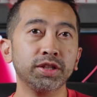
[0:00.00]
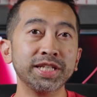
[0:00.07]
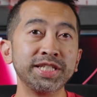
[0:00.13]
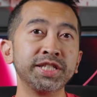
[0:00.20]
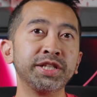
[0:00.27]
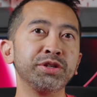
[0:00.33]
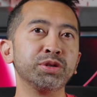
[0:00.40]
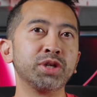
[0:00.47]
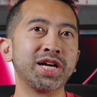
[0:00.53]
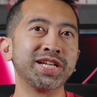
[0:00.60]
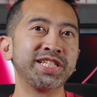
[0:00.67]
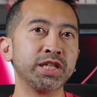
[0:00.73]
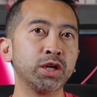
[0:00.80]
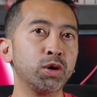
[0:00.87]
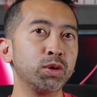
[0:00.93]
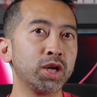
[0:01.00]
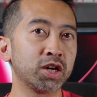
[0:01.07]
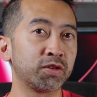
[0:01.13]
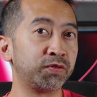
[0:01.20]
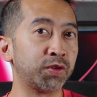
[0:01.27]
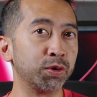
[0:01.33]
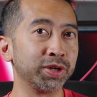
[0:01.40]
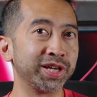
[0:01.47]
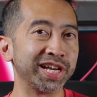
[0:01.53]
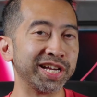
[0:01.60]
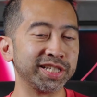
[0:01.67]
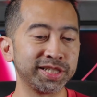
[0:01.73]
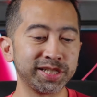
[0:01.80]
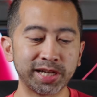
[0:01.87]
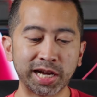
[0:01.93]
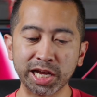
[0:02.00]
This is the Ulanzi O-LOCK phone case.